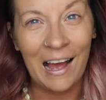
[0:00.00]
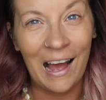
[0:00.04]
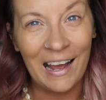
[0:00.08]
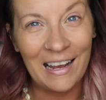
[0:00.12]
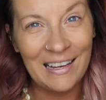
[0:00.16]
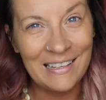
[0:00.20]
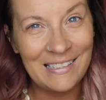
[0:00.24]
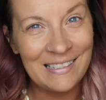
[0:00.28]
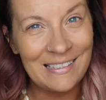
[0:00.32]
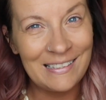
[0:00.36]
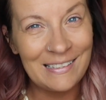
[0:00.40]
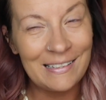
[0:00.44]

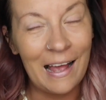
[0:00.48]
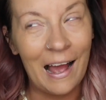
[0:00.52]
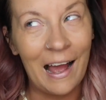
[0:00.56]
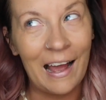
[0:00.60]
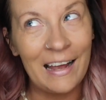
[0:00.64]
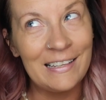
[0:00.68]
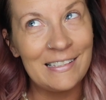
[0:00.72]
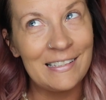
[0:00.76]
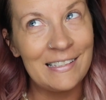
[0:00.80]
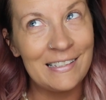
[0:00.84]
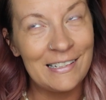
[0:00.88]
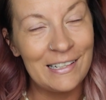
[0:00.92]

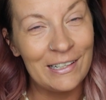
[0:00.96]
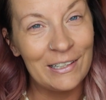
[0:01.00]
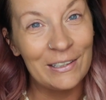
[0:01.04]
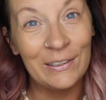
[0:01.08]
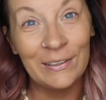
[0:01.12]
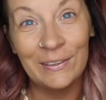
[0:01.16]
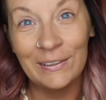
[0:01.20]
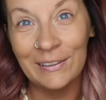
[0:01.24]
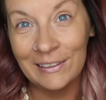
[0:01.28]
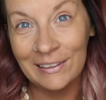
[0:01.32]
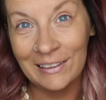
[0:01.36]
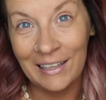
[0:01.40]
I
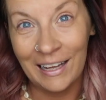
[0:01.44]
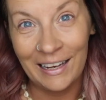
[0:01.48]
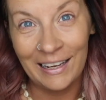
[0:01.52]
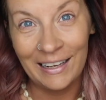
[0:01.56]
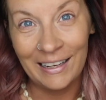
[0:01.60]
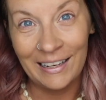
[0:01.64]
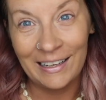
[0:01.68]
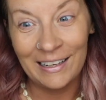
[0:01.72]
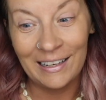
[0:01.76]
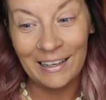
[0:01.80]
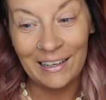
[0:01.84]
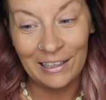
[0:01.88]
still
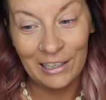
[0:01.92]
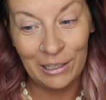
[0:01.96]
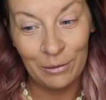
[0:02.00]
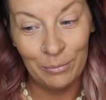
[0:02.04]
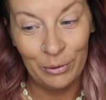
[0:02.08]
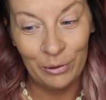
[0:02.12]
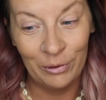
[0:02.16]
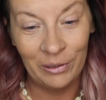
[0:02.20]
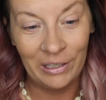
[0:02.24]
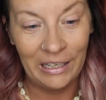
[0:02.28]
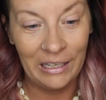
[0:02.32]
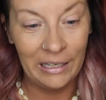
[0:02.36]
like a
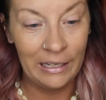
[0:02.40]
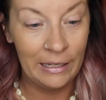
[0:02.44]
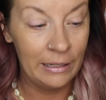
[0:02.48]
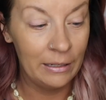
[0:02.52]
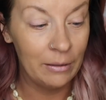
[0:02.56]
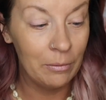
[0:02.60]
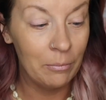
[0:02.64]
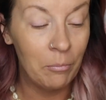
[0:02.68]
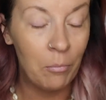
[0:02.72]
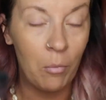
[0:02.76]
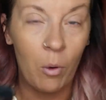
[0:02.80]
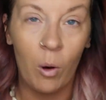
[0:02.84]

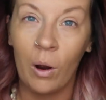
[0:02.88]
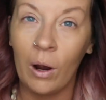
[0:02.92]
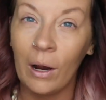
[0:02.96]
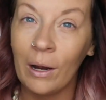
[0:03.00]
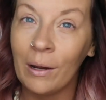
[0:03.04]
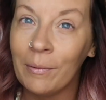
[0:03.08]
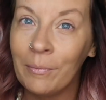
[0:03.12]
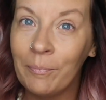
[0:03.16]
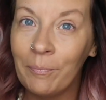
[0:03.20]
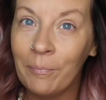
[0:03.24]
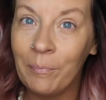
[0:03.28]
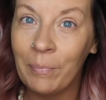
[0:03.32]
Kabuki
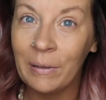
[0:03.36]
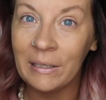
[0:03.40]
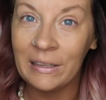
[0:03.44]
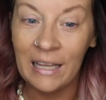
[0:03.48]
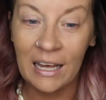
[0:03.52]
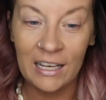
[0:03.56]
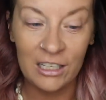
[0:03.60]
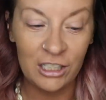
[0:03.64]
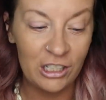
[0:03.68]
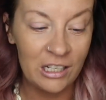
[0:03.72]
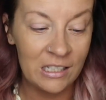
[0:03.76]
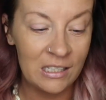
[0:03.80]
more, but
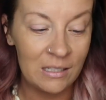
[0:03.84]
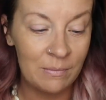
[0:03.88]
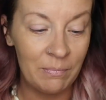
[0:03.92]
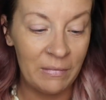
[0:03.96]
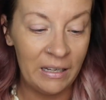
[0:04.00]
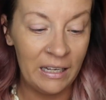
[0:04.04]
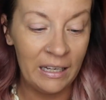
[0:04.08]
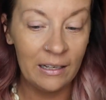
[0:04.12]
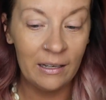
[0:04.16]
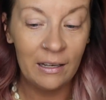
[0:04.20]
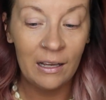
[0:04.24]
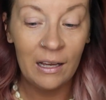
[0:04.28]
that's just
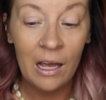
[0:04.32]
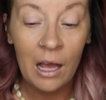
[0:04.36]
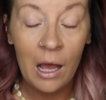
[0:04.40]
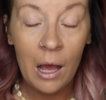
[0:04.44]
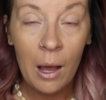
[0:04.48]
me.